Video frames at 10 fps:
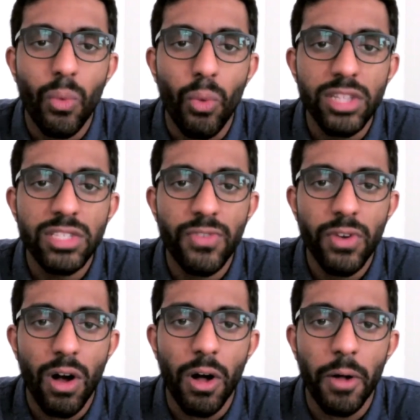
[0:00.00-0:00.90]
once for
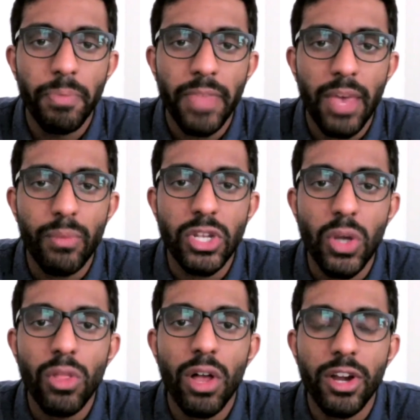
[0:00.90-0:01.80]
all and would no
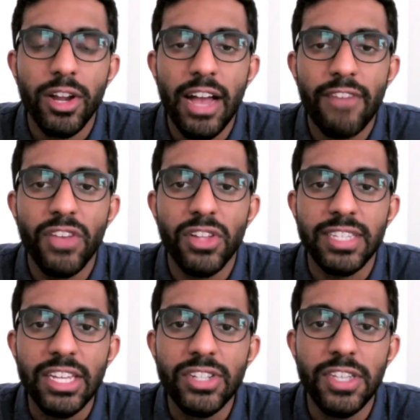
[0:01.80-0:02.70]
longer have felt
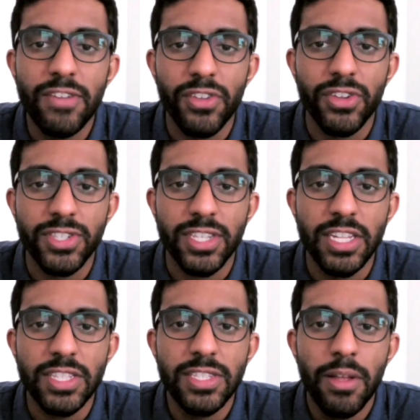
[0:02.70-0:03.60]
guilty for their
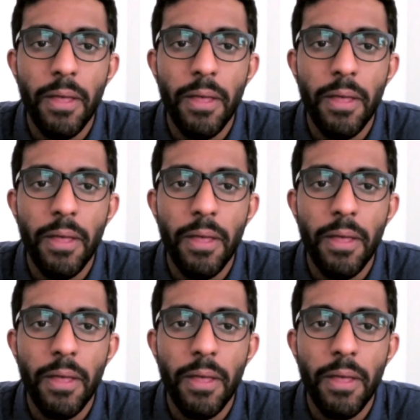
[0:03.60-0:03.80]
sins.